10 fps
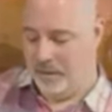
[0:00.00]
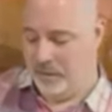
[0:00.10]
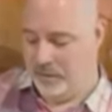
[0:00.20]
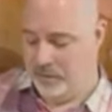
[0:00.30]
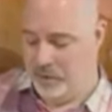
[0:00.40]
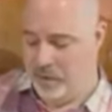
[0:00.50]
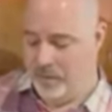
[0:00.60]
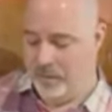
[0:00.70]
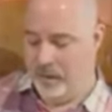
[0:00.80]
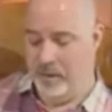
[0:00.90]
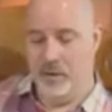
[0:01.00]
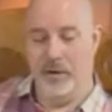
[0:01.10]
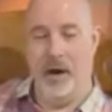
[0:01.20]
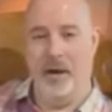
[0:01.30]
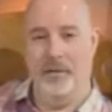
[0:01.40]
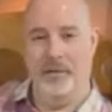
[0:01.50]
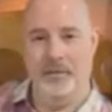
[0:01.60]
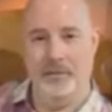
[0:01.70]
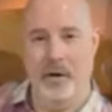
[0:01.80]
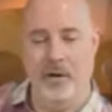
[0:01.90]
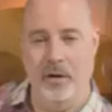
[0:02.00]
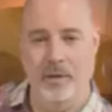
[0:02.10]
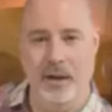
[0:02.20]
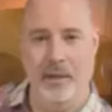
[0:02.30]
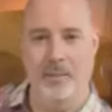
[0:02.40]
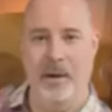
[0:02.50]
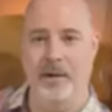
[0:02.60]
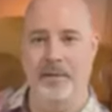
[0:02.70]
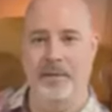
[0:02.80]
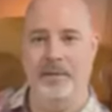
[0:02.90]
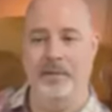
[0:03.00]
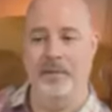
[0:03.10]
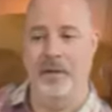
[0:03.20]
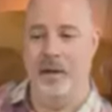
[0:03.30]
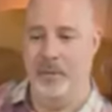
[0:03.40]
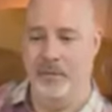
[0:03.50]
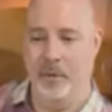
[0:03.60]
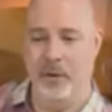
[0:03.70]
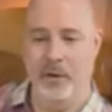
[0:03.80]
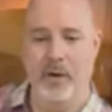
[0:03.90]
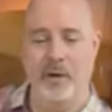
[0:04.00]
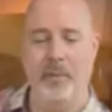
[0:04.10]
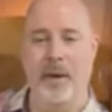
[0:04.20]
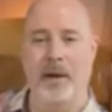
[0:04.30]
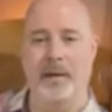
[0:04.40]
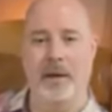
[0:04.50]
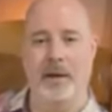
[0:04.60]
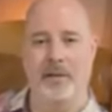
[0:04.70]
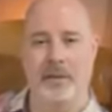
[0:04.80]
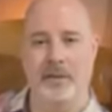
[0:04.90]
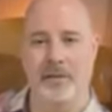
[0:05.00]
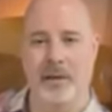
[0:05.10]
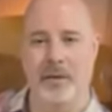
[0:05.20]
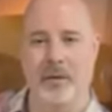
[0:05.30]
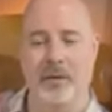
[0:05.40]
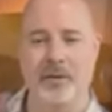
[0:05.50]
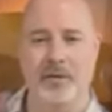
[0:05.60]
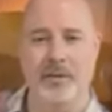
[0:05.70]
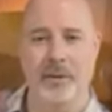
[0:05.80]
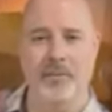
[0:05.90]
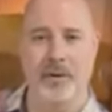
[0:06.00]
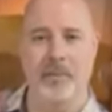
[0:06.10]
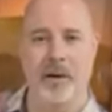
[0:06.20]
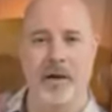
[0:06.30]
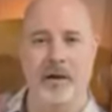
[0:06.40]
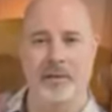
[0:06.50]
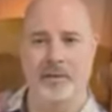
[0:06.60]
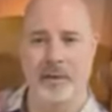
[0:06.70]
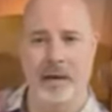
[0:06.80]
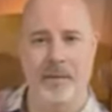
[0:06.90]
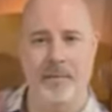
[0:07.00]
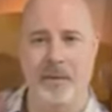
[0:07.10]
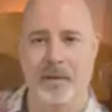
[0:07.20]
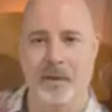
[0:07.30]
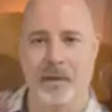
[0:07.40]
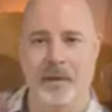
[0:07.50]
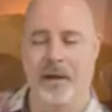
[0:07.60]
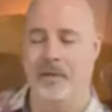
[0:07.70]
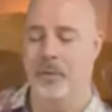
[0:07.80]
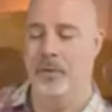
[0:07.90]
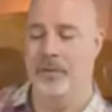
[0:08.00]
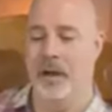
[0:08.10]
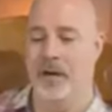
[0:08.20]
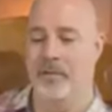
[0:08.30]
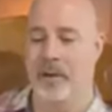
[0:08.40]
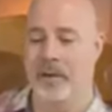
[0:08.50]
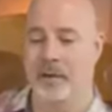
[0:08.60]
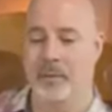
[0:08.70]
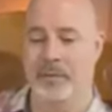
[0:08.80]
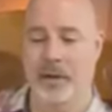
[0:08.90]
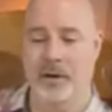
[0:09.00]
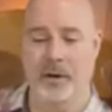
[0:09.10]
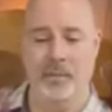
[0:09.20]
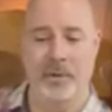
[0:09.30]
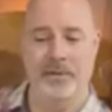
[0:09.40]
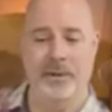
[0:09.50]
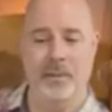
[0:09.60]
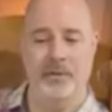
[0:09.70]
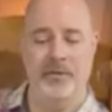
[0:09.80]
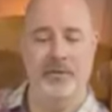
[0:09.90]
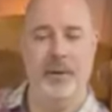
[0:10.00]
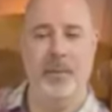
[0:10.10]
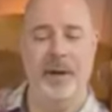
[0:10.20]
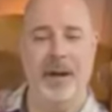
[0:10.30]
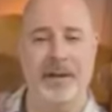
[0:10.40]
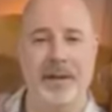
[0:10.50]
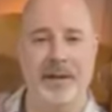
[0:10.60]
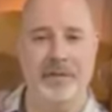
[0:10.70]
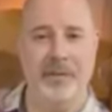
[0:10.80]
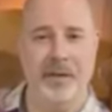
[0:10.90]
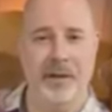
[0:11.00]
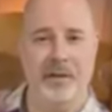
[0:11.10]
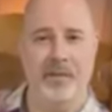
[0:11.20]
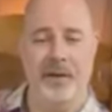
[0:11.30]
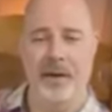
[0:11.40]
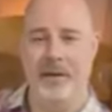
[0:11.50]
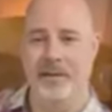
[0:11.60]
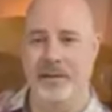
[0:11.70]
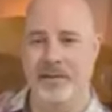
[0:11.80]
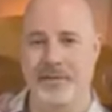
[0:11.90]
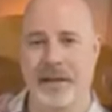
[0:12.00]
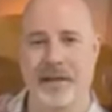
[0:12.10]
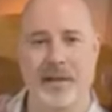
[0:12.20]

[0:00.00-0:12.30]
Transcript: So in your life, on a daily basis, before you go to bed at night, you need to say, Lord, is there something in my heart today? was I offended? Was I hurt by somebody? Is there someone I need to forgive? Doesn't say that